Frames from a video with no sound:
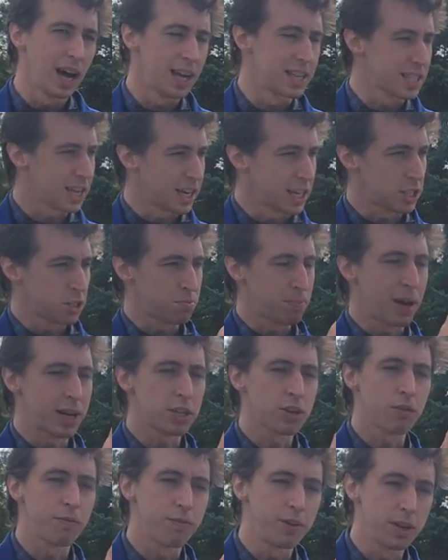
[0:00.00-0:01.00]
It's got a
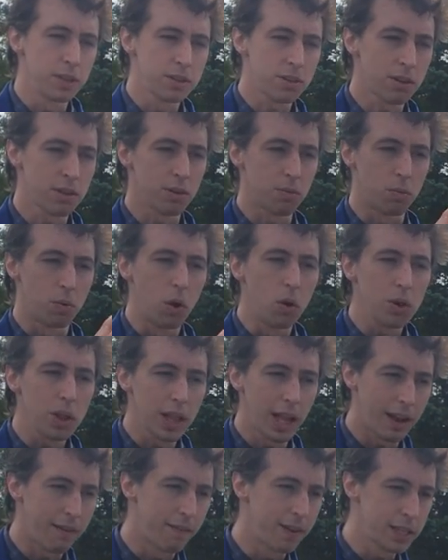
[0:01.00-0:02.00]
special filter that
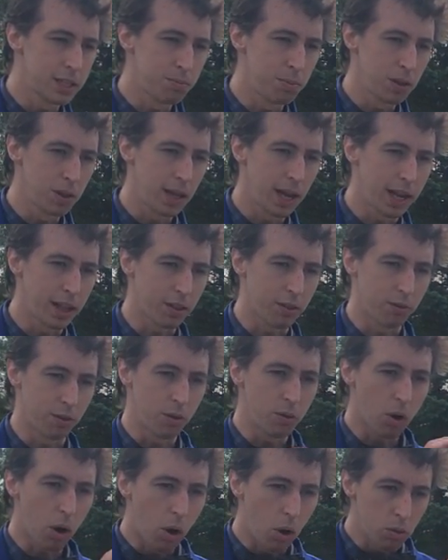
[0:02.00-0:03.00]
won't let visible light
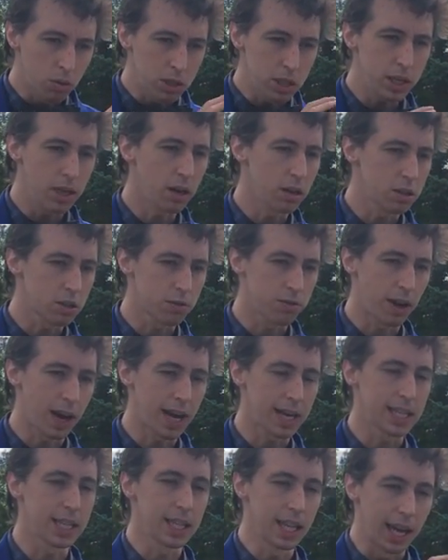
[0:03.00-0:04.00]
through, only
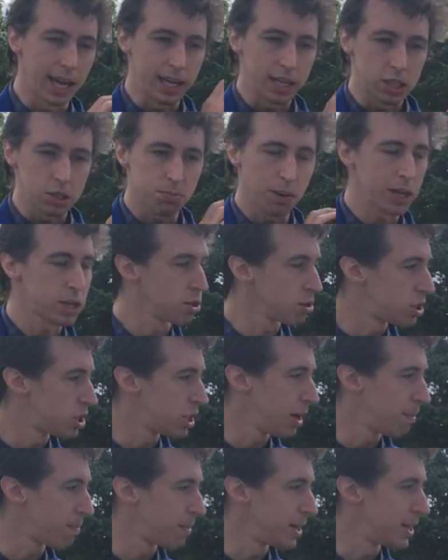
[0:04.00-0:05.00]
ultraviolet light, a special
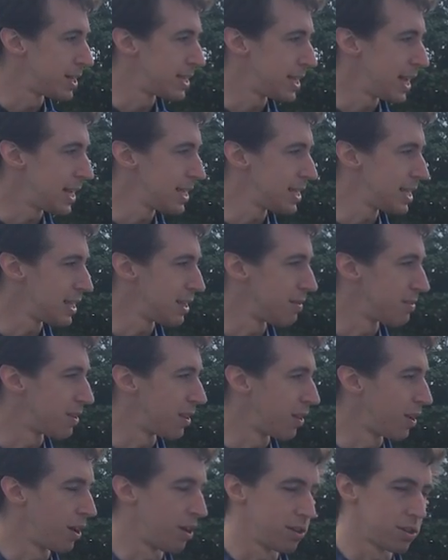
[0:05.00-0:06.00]
chip that is sensitive
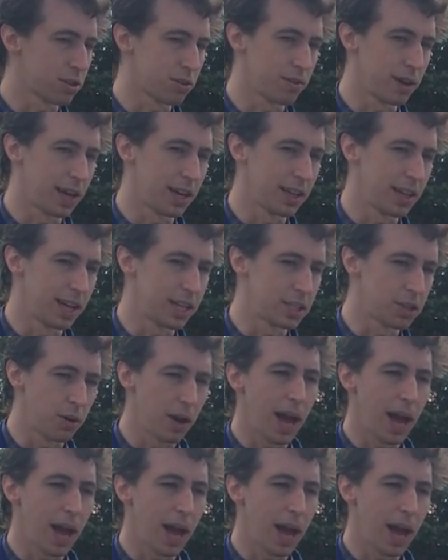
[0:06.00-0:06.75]
to the ultraviolet light.